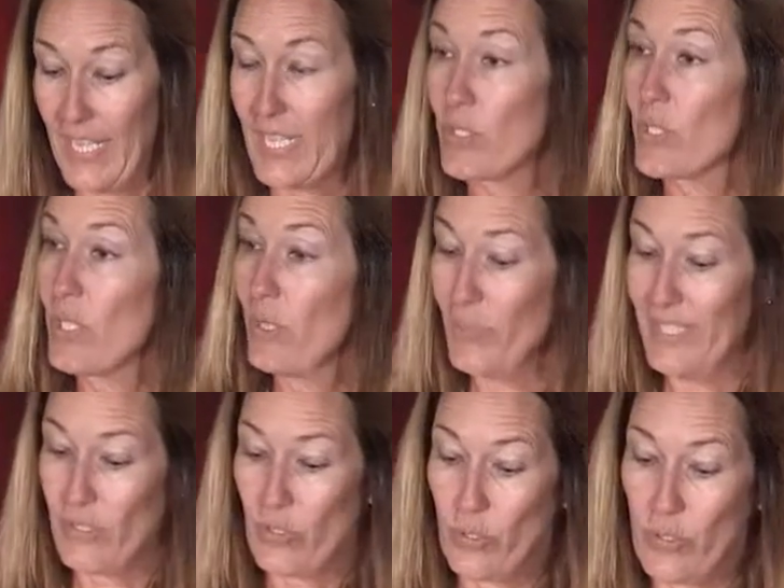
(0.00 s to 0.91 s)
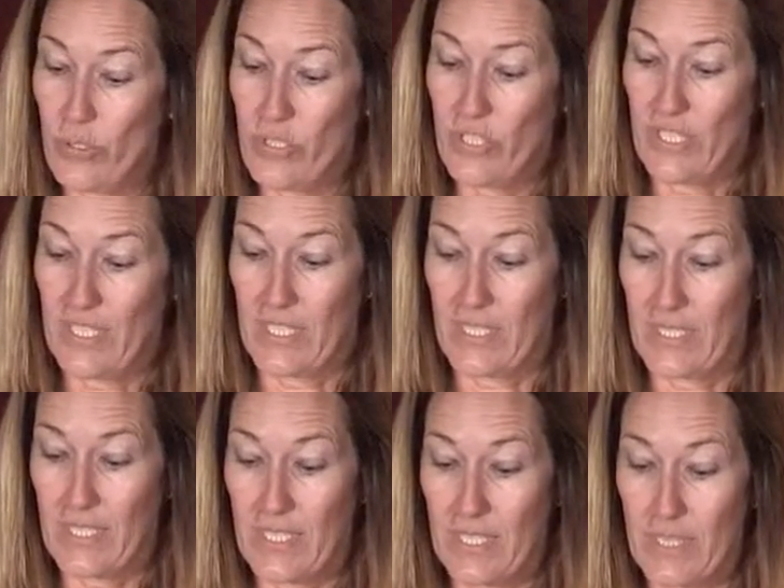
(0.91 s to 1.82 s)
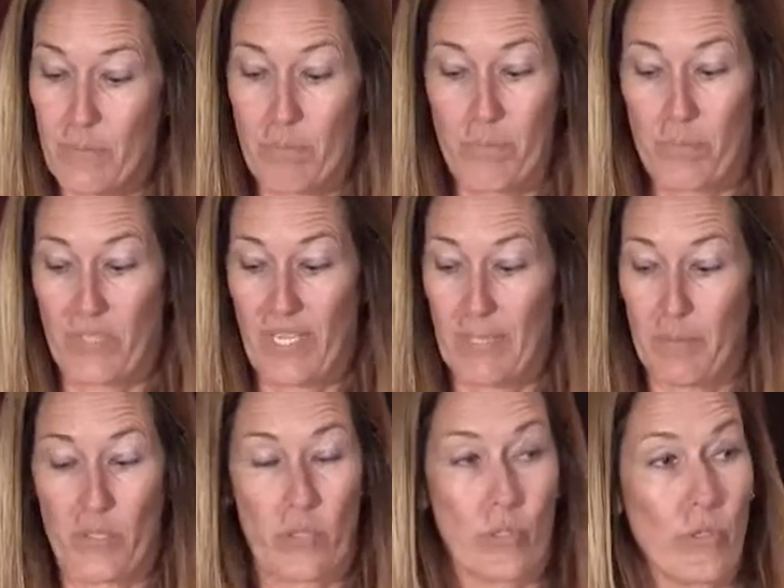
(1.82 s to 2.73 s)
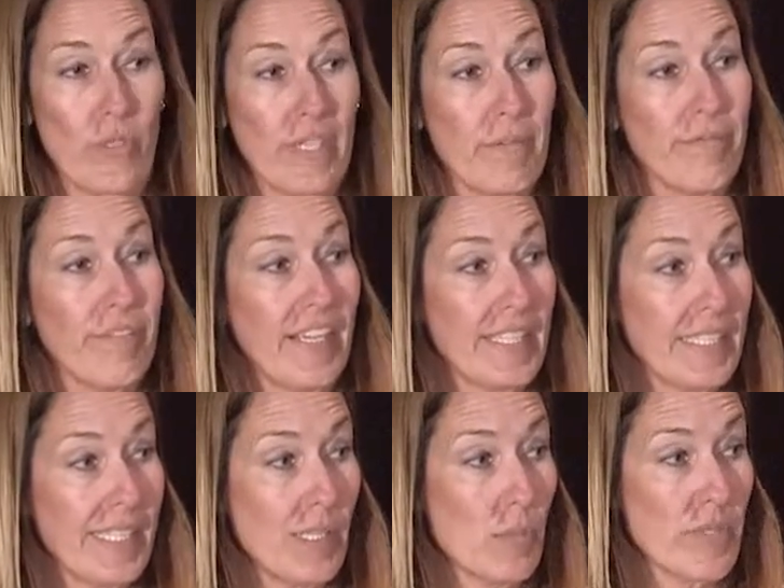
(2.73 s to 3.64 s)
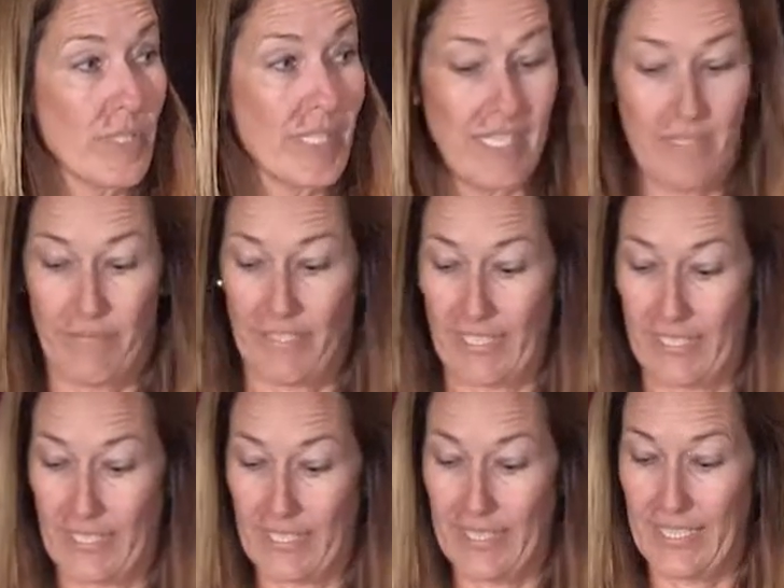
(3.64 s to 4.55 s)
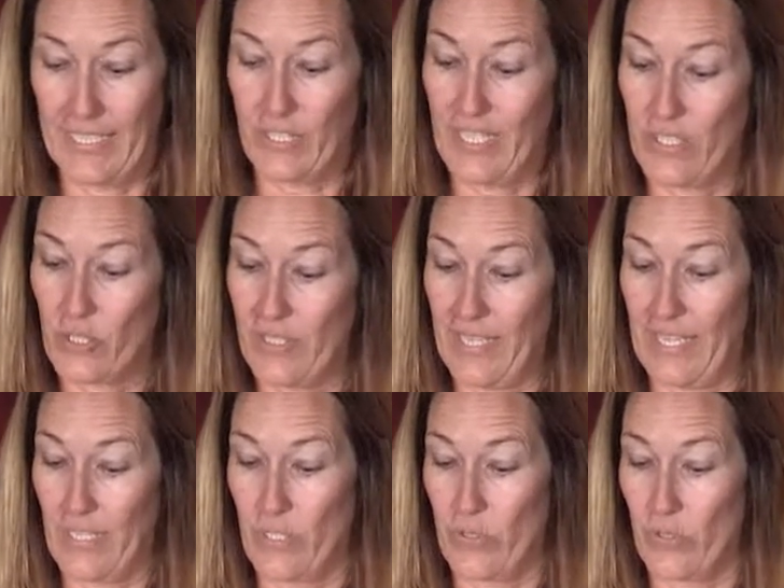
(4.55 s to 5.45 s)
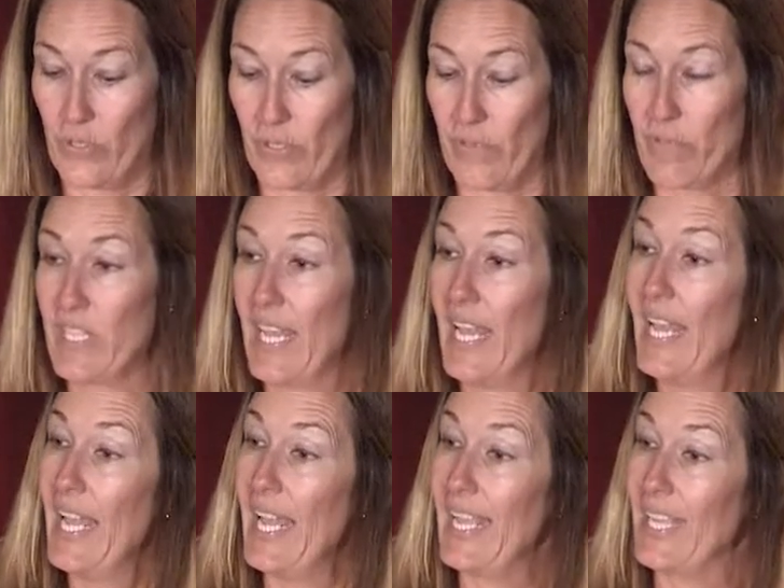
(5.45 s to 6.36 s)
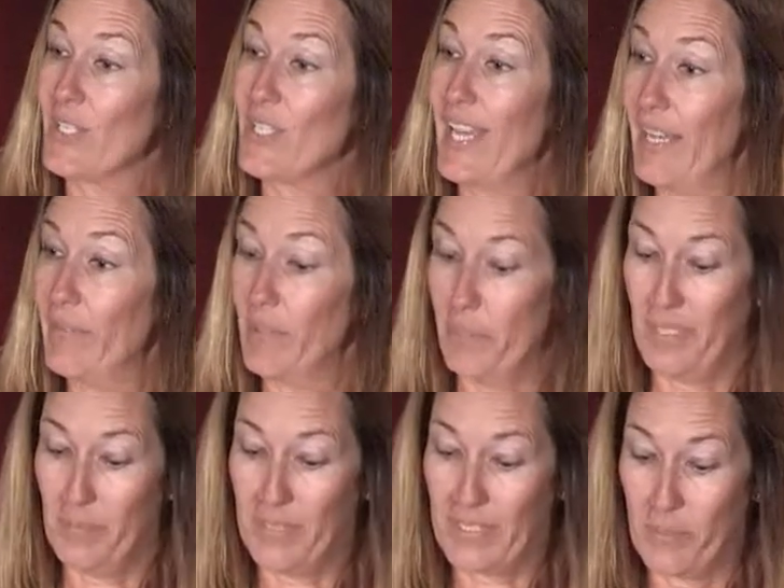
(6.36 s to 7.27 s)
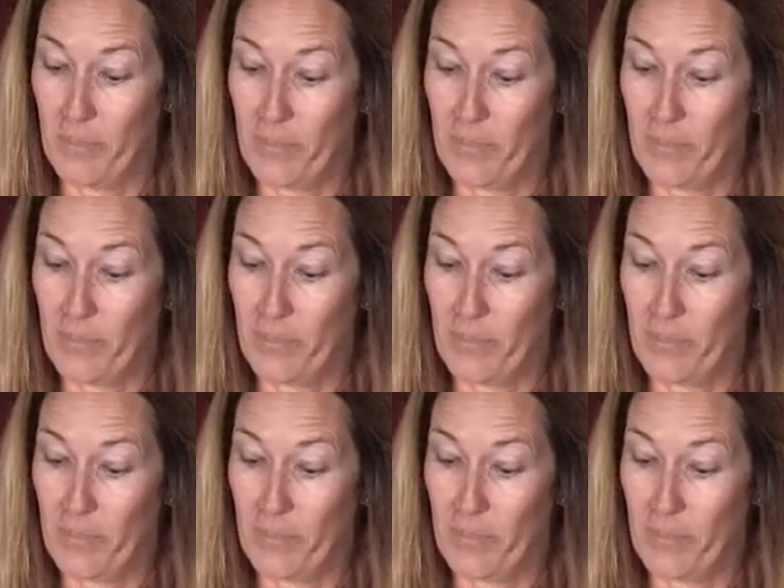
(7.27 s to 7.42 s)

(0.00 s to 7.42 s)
It's so encouraging to see cybersecurity finally receiving the attention that it deserves, and to have the public and